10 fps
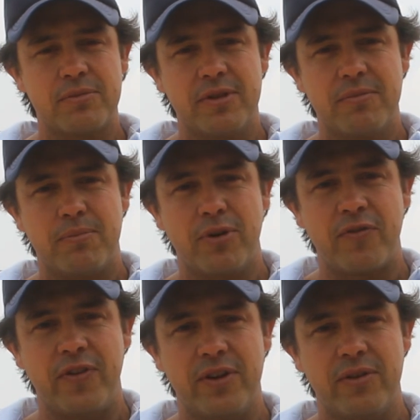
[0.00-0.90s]
with
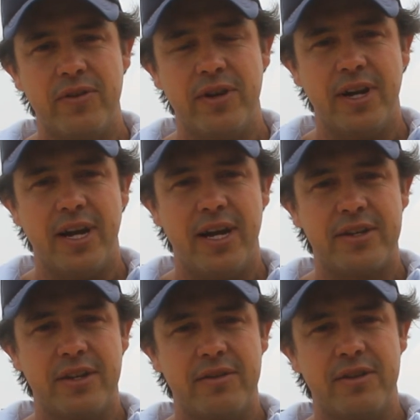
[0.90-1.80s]
BROOKFIELD
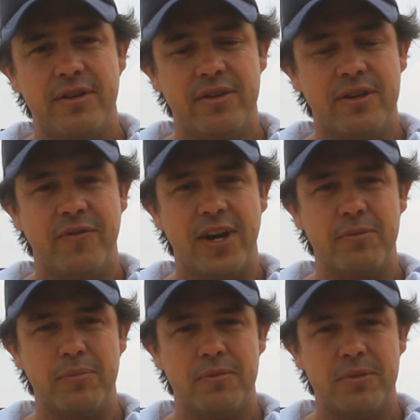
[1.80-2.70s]
to
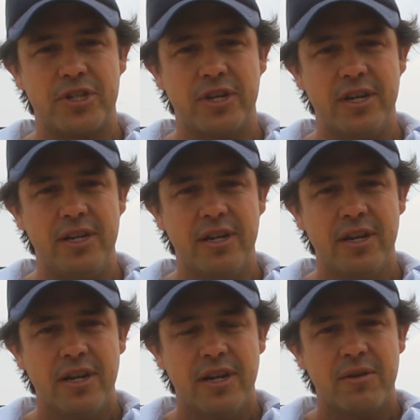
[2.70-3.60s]
develop the machine,
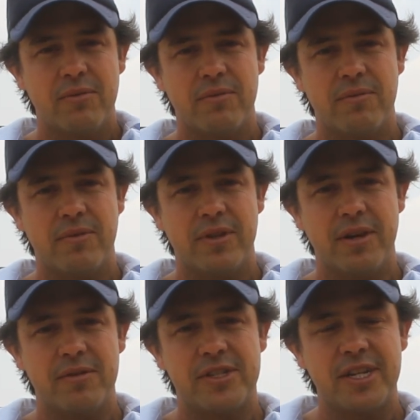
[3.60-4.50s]

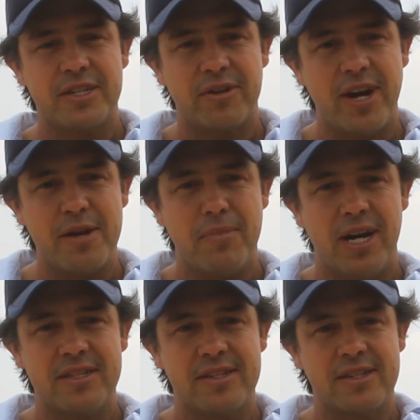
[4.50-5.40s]
there was 6 or 8
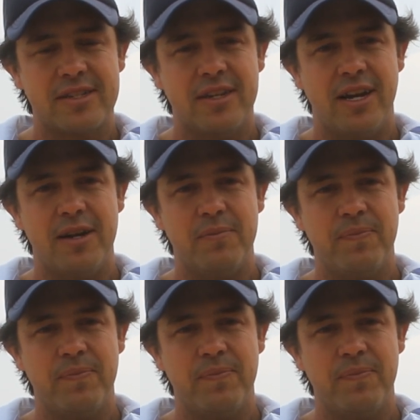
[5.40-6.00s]
months. I